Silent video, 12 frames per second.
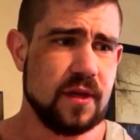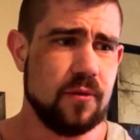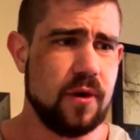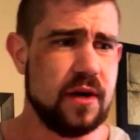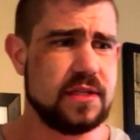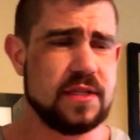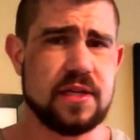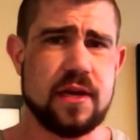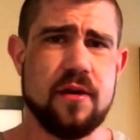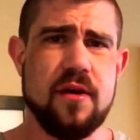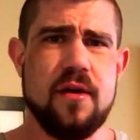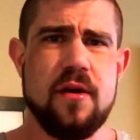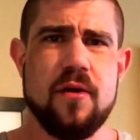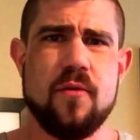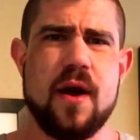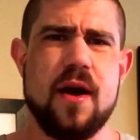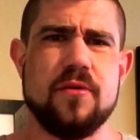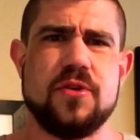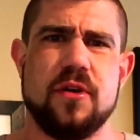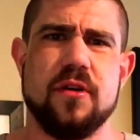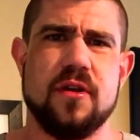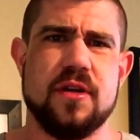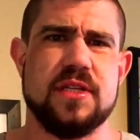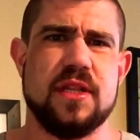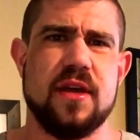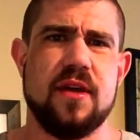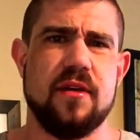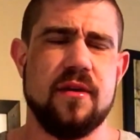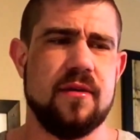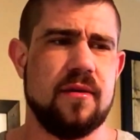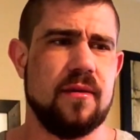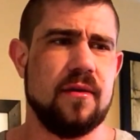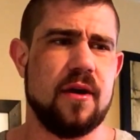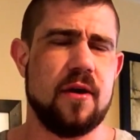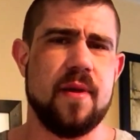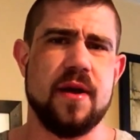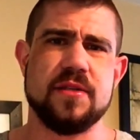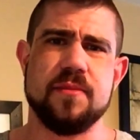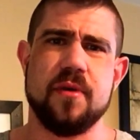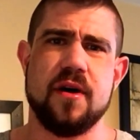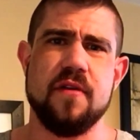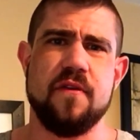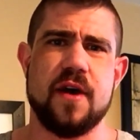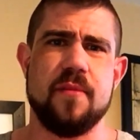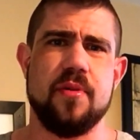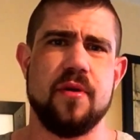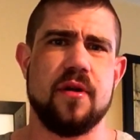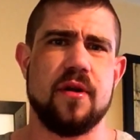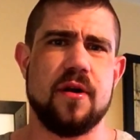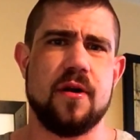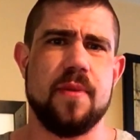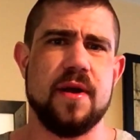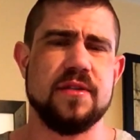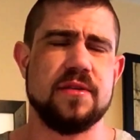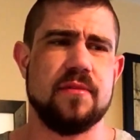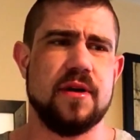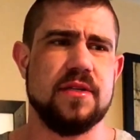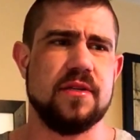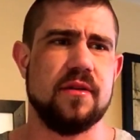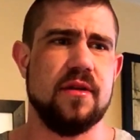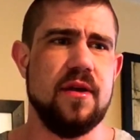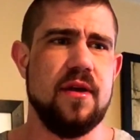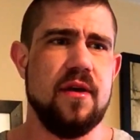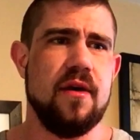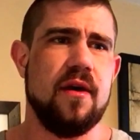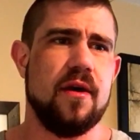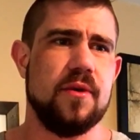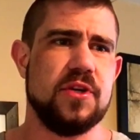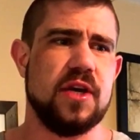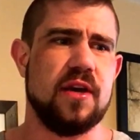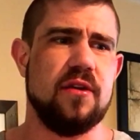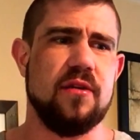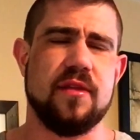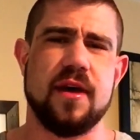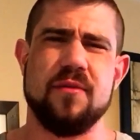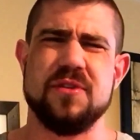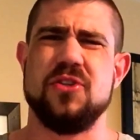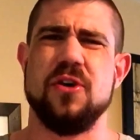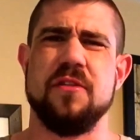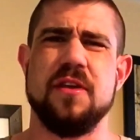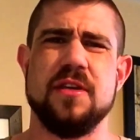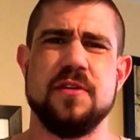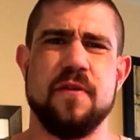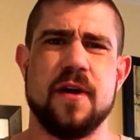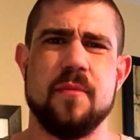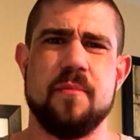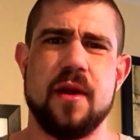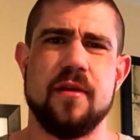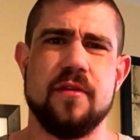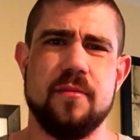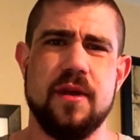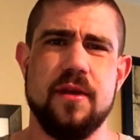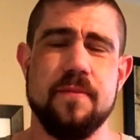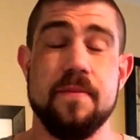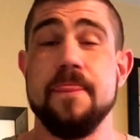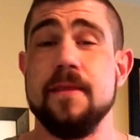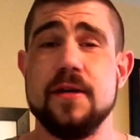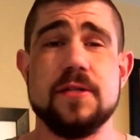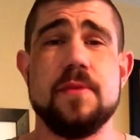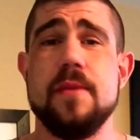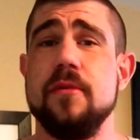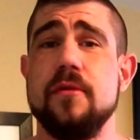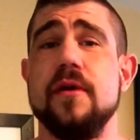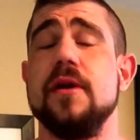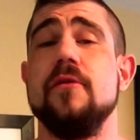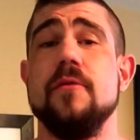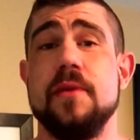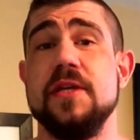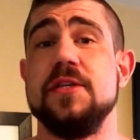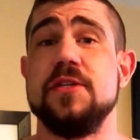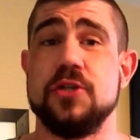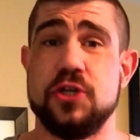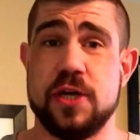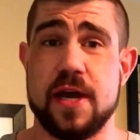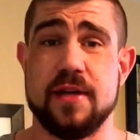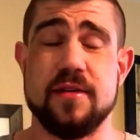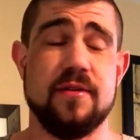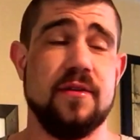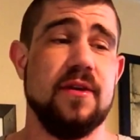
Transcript: Whereas it's like, wow, John lost like 100 pounds of body fat and put on 100 pounds of muscle. I wish I could do that. Was John think he's fucking better than me? Because people are ignorant pieces of shit.